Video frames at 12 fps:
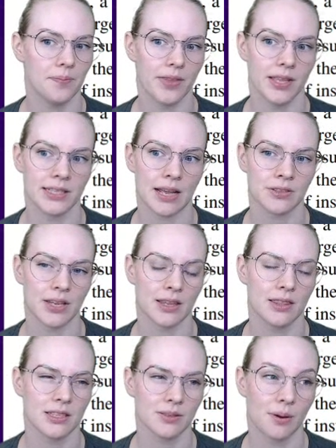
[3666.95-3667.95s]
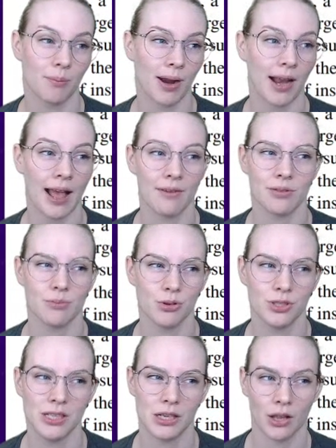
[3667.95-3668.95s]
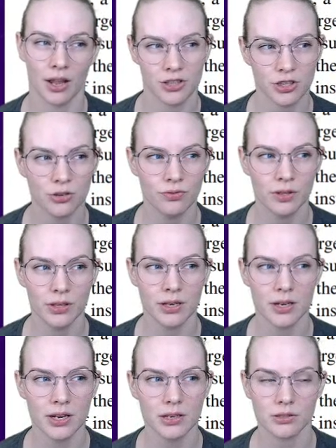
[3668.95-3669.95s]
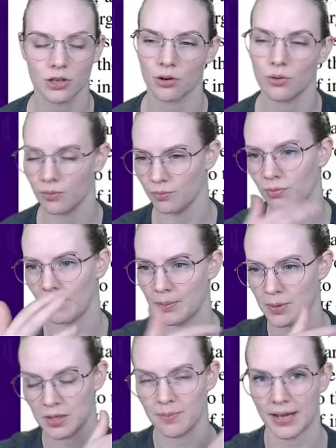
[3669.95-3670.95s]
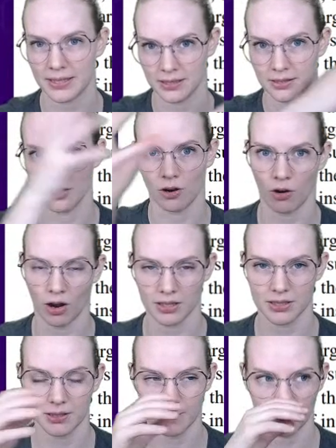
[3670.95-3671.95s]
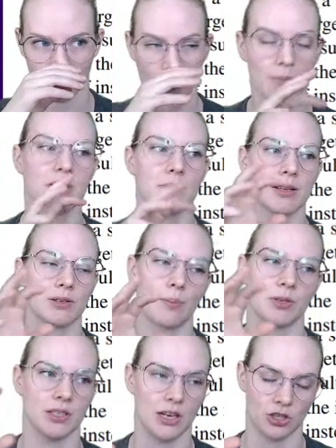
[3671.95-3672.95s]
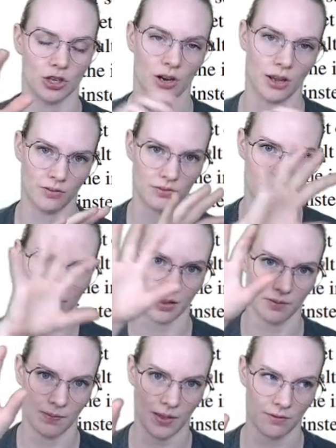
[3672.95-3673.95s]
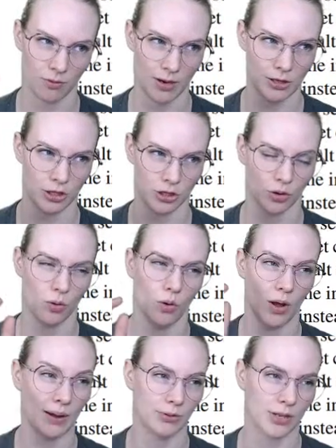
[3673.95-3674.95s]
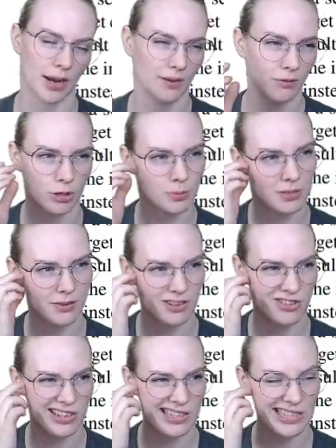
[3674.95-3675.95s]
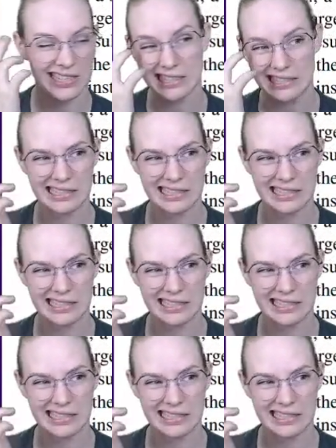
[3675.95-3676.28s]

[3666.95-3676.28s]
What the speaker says: It sounds like this one might have the most ecological validity, so might be the best representation of the information as a whole outside of your specific training debt.